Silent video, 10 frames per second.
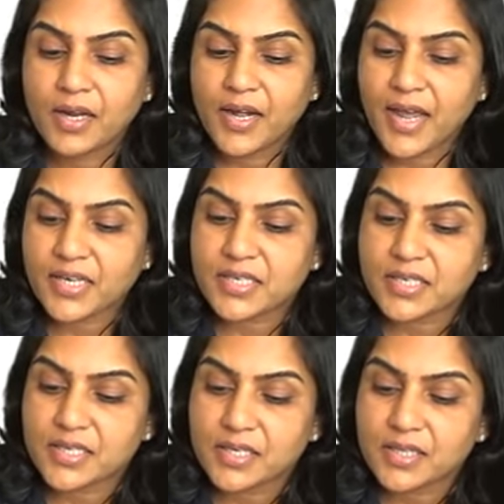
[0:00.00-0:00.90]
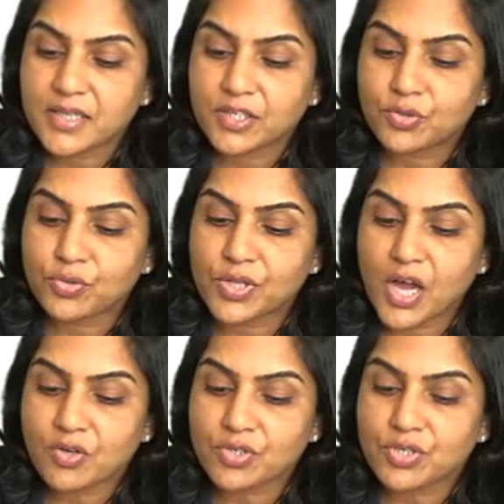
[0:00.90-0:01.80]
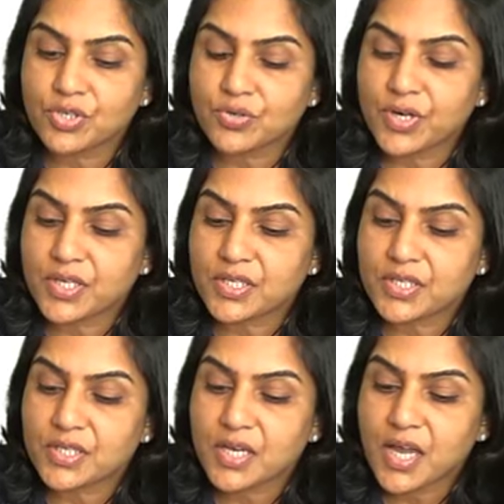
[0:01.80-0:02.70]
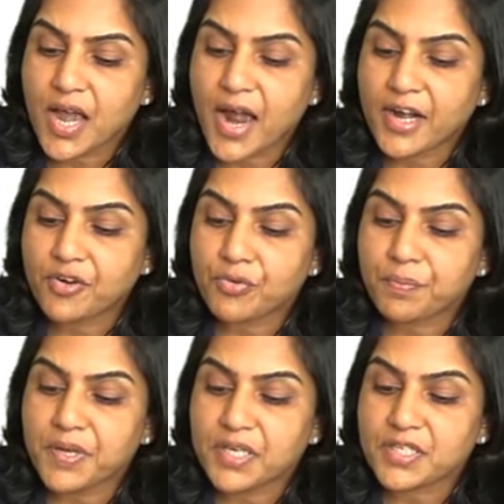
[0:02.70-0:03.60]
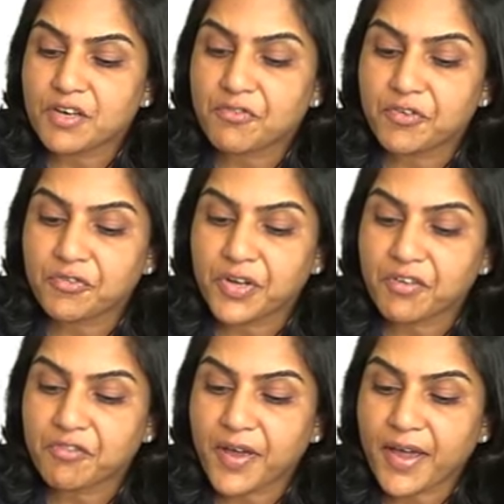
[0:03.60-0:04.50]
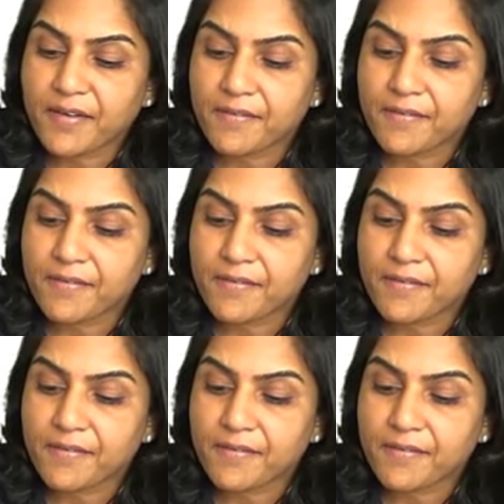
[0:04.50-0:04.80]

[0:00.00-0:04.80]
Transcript: Next, the 2000 units at rupees 55.